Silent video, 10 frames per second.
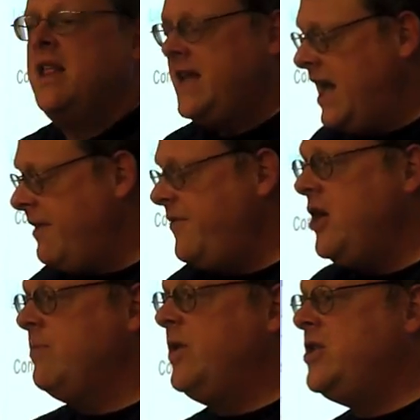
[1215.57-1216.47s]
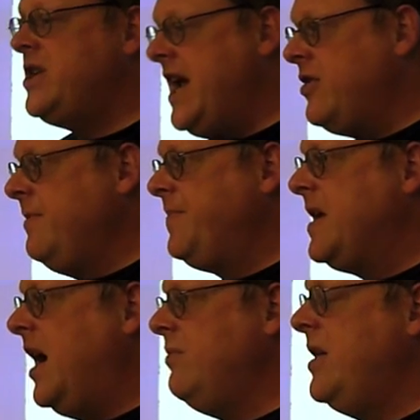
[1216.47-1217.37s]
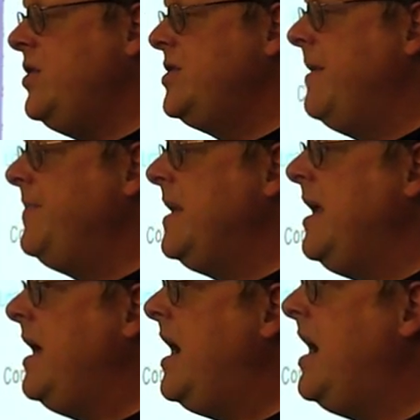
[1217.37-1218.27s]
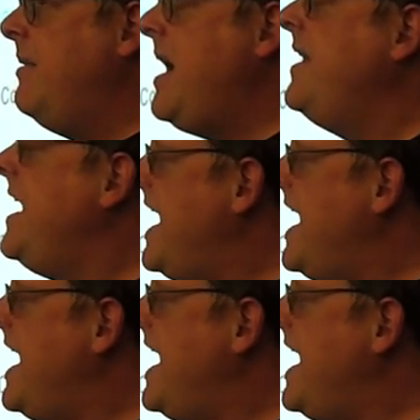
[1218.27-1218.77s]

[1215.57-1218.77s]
They had a fingerprint scanner on Windows. I think